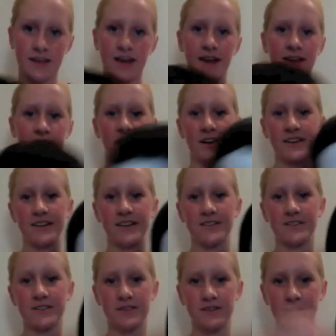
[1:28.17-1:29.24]
I cut
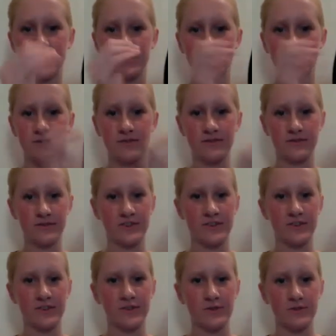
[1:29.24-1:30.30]
it to
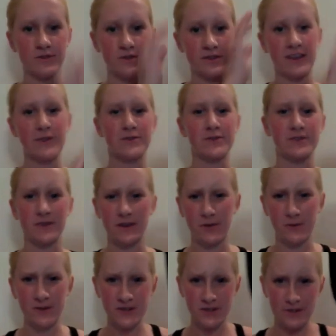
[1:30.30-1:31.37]
do, it was
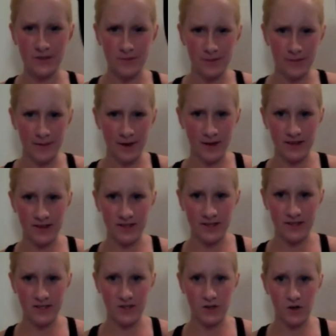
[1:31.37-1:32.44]
originally about like
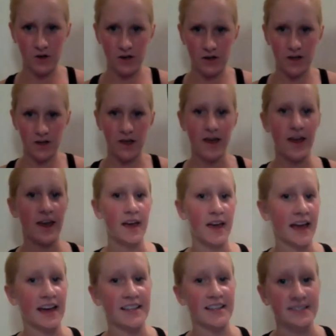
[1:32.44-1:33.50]
this long,
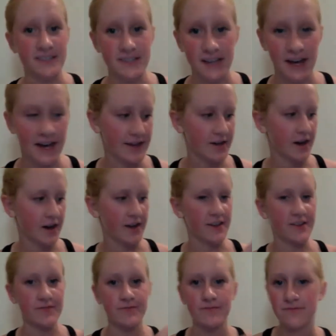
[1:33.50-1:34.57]
and I cut it
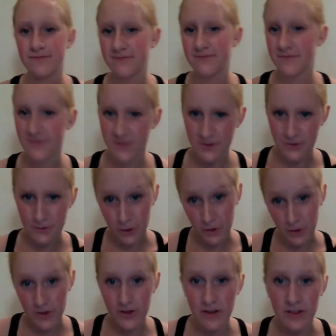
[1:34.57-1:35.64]
to
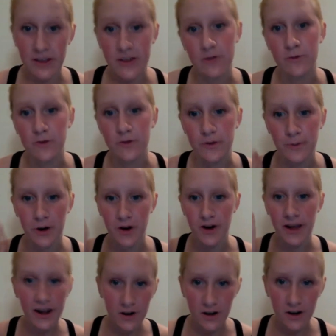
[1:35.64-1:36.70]
look like the Rooney Mara
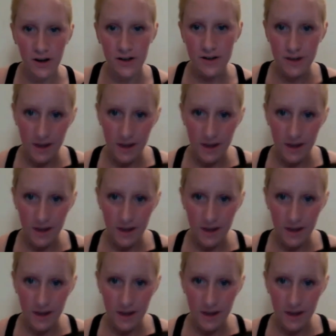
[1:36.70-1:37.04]
haircut.